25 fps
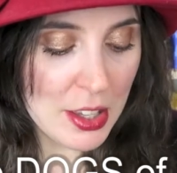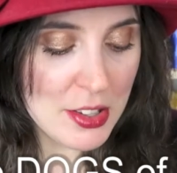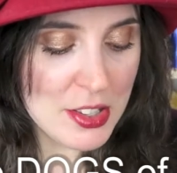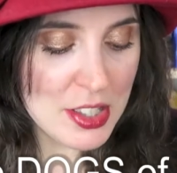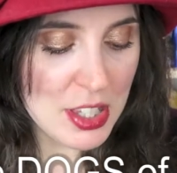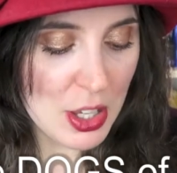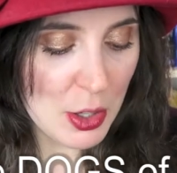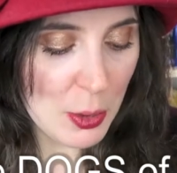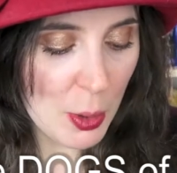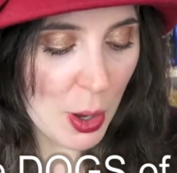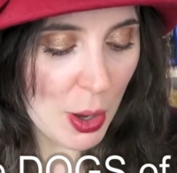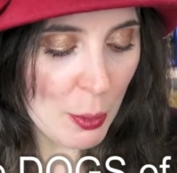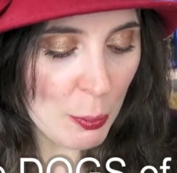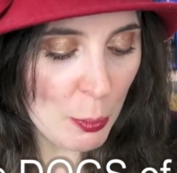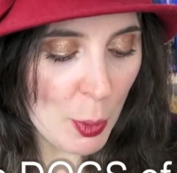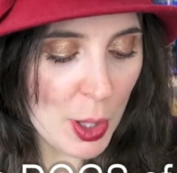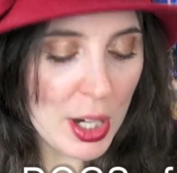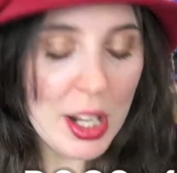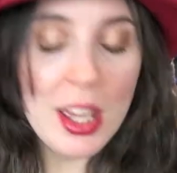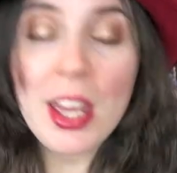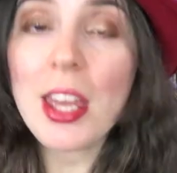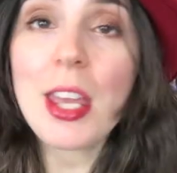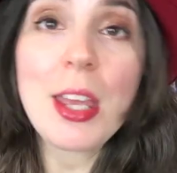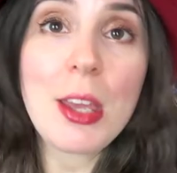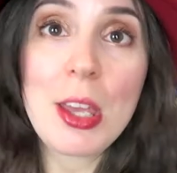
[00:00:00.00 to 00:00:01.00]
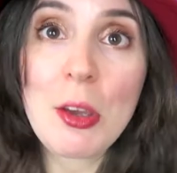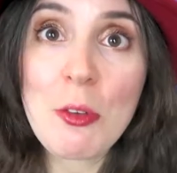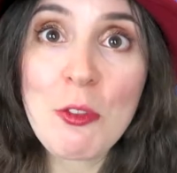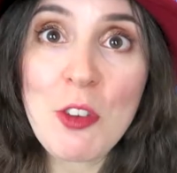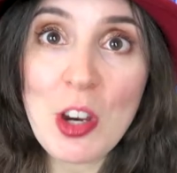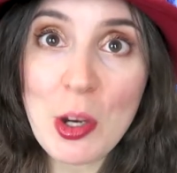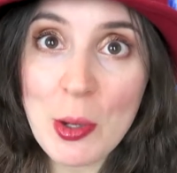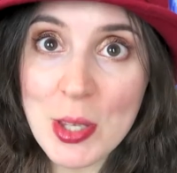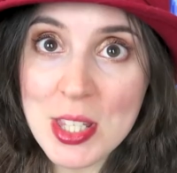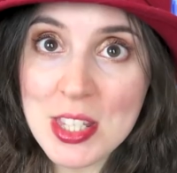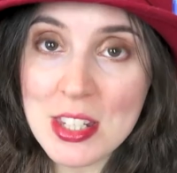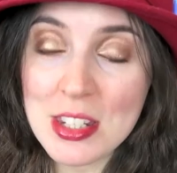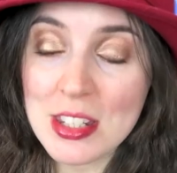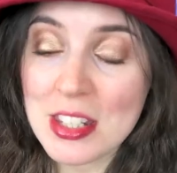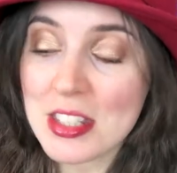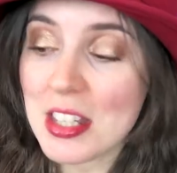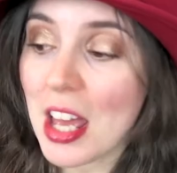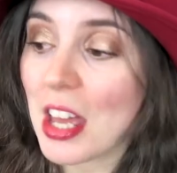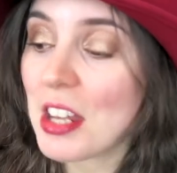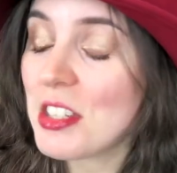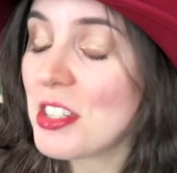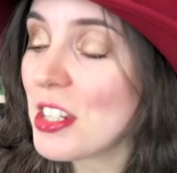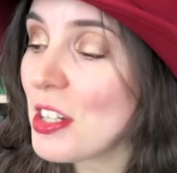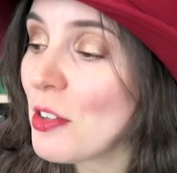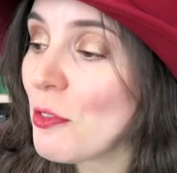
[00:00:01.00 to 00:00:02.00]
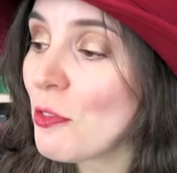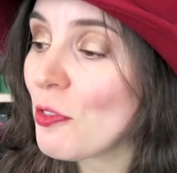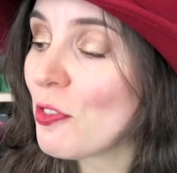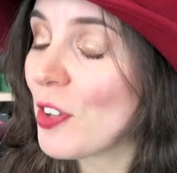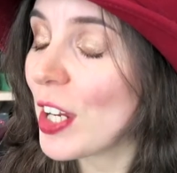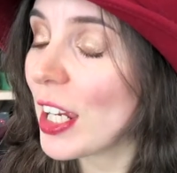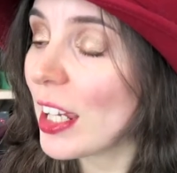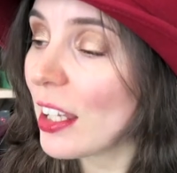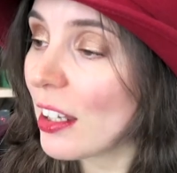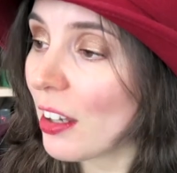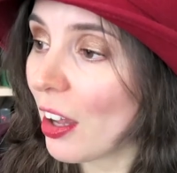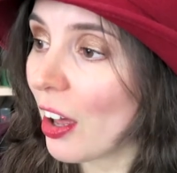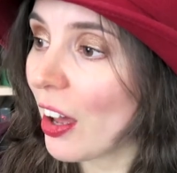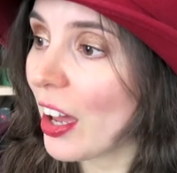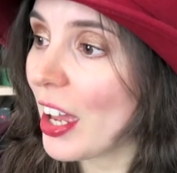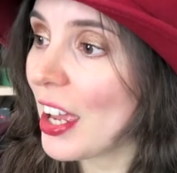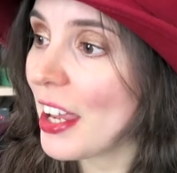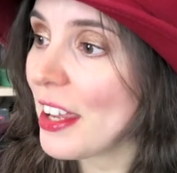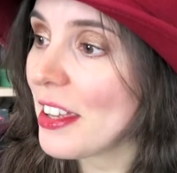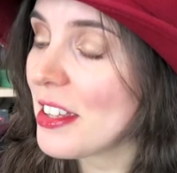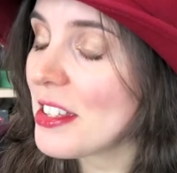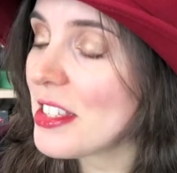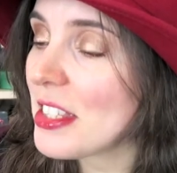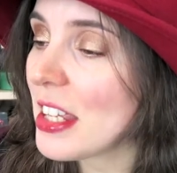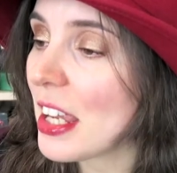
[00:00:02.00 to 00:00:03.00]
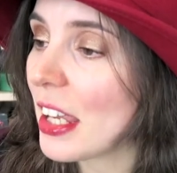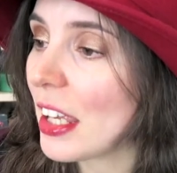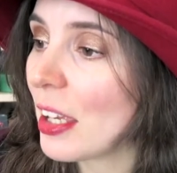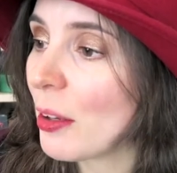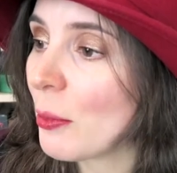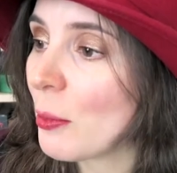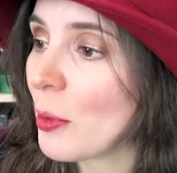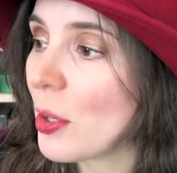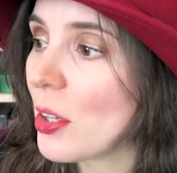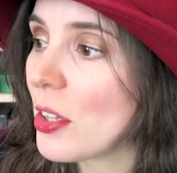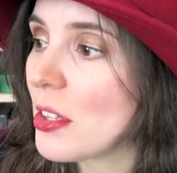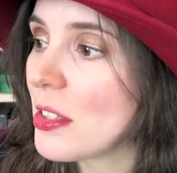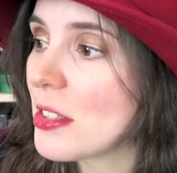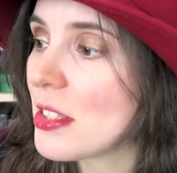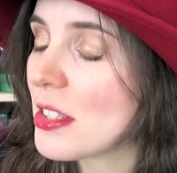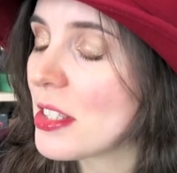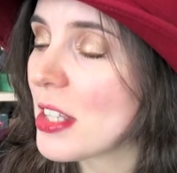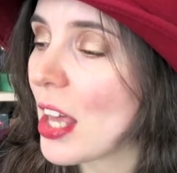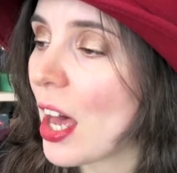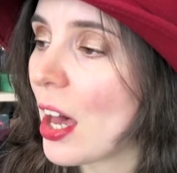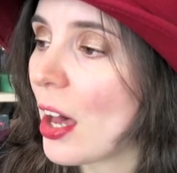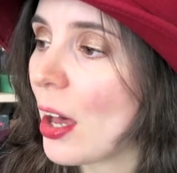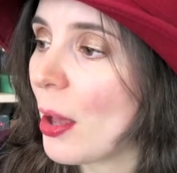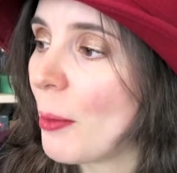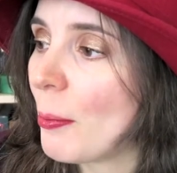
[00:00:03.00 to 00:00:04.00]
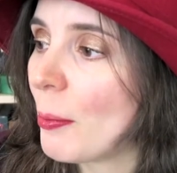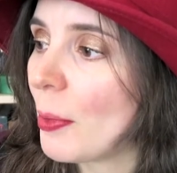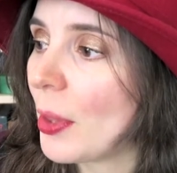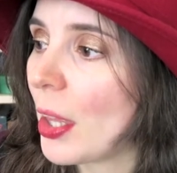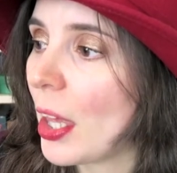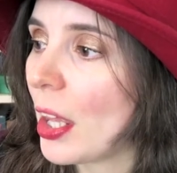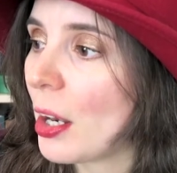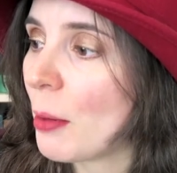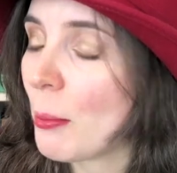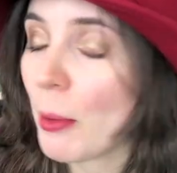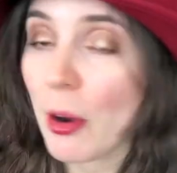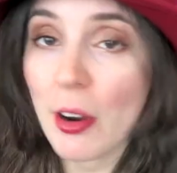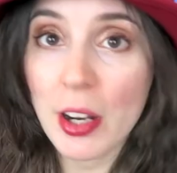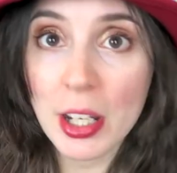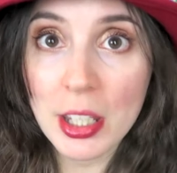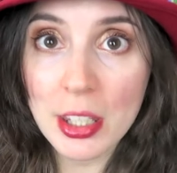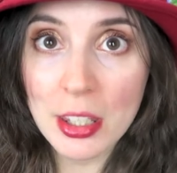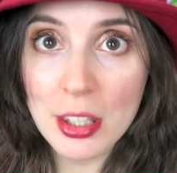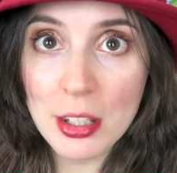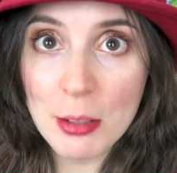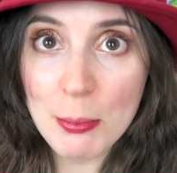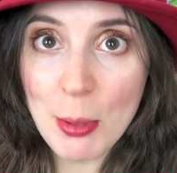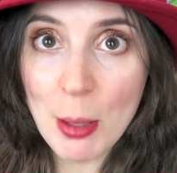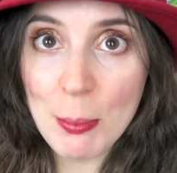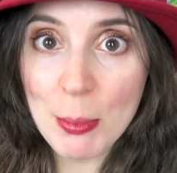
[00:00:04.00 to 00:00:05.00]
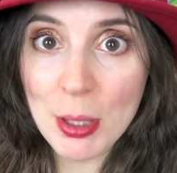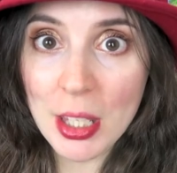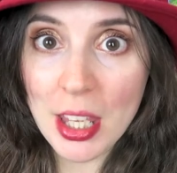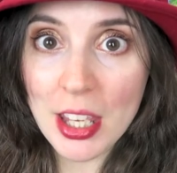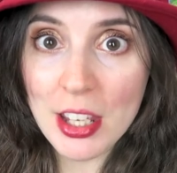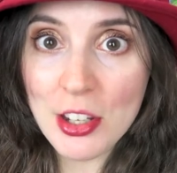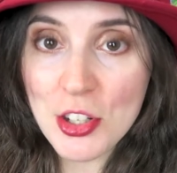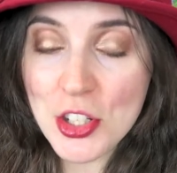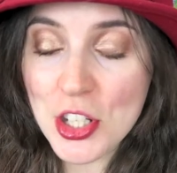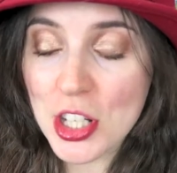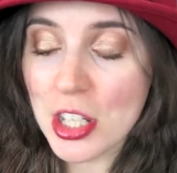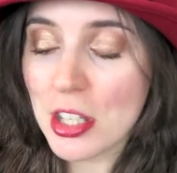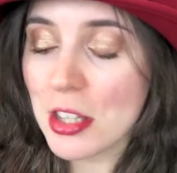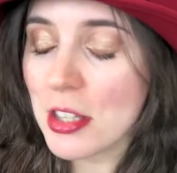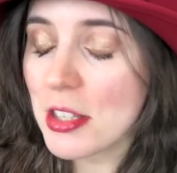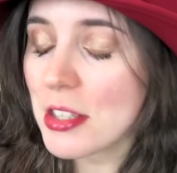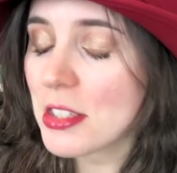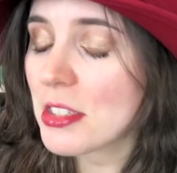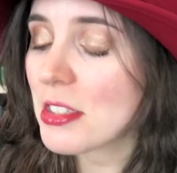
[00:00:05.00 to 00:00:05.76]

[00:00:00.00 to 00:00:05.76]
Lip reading: So when I requested this, I didn't realise it was an American publication.